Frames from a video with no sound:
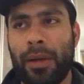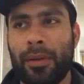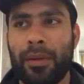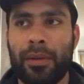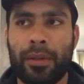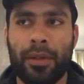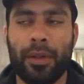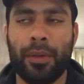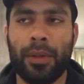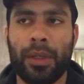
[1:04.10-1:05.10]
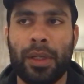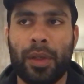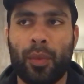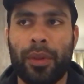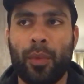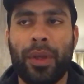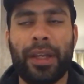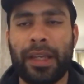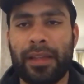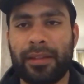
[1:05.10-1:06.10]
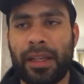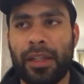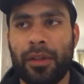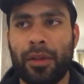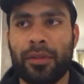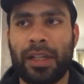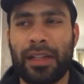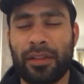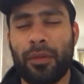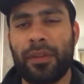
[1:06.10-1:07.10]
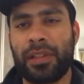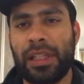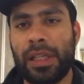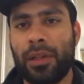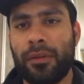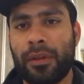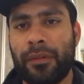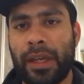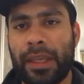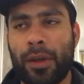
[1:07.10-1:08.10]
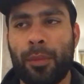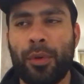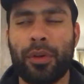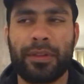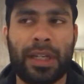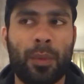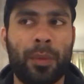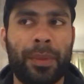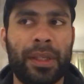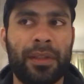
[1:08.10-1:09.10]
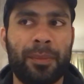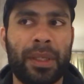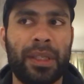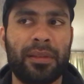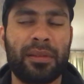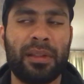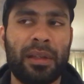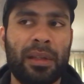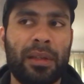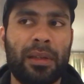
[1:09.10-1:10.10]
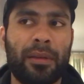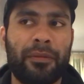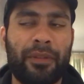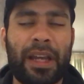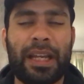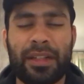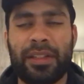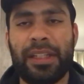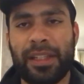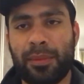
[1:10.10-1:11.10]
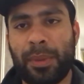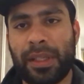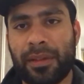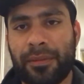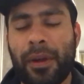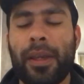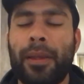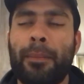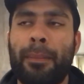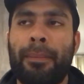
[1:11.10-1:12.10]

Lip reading: out, you know, with a win against any of those guys, and obviously he'd love to fight Kell Brook, because that would be his biggest, financially his biggest fight.